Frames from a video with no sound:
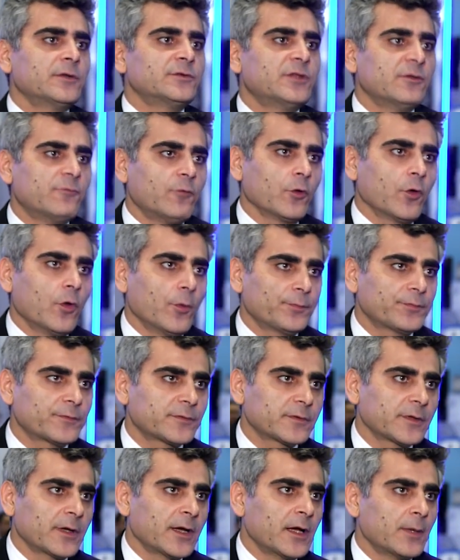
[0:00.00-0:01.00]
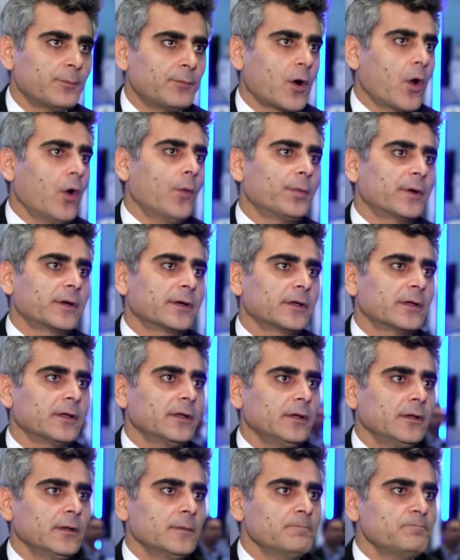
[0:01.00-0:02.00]
developed
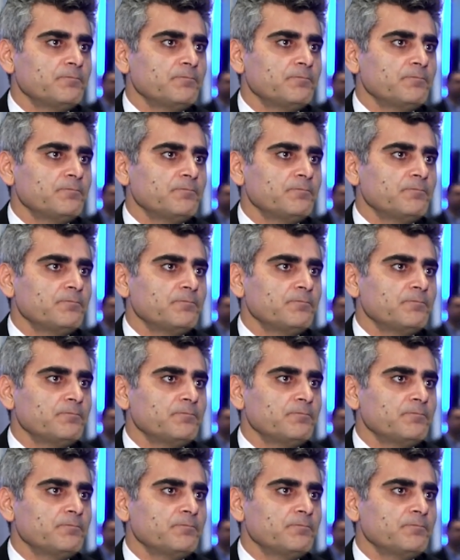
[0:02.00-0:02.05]
properly,